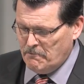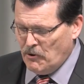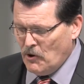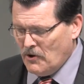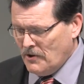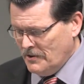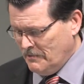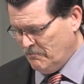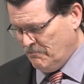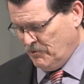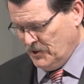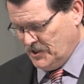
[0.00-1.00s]
Paul
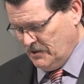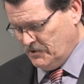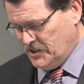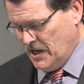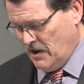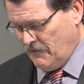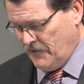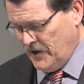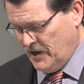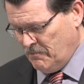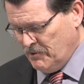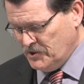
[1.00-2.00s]
puts himself
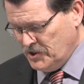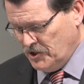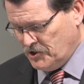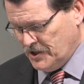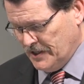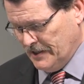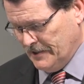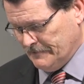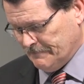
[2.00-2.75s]
in a position